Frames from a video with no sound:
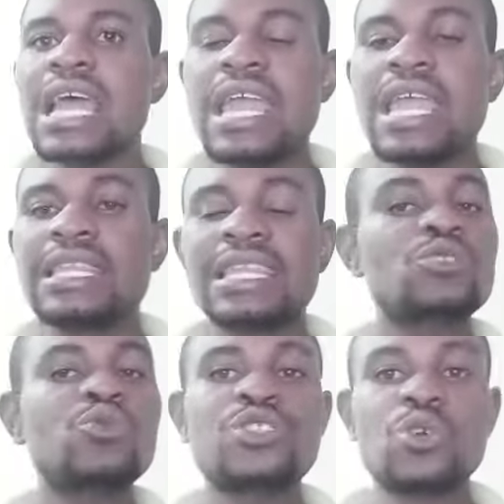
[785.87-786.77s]

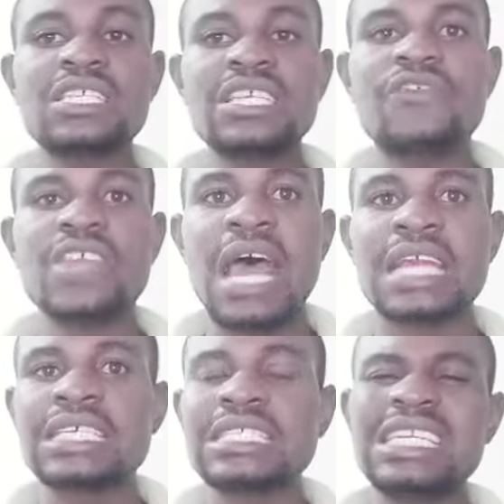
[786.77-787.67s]
that we don't even
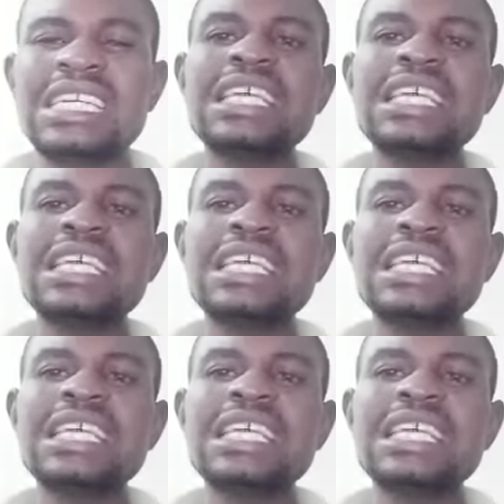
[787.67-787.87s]
understand,